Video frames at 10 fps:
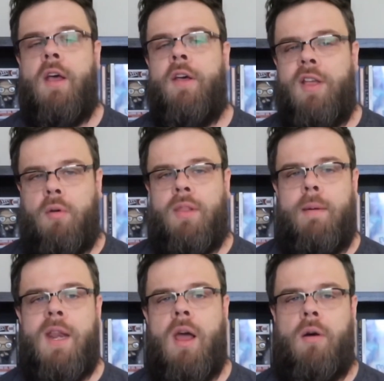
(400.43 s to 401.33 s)
So
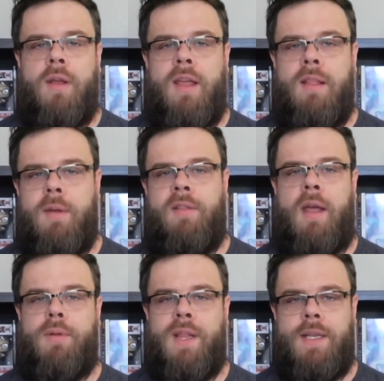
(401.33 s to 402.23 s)
let me know. In the
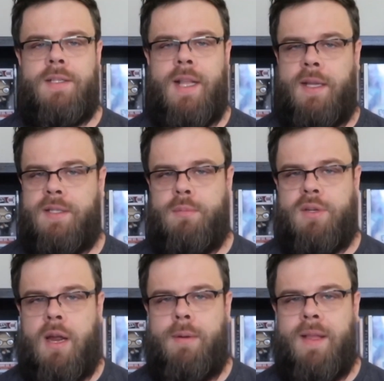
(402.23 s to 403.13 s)
meantime, please like,
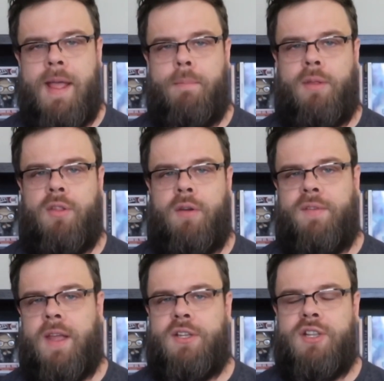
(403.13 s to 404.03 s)
subscribe, hit that bell
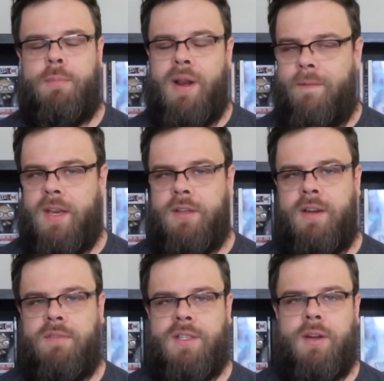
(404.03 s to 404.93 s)
notification. I put out videos
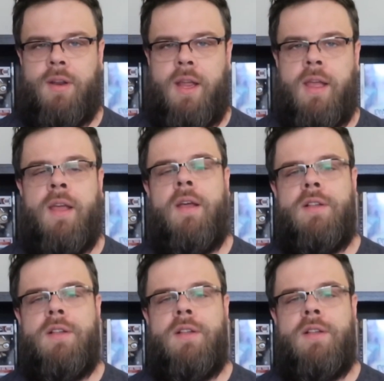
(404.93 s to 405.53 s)
every single day.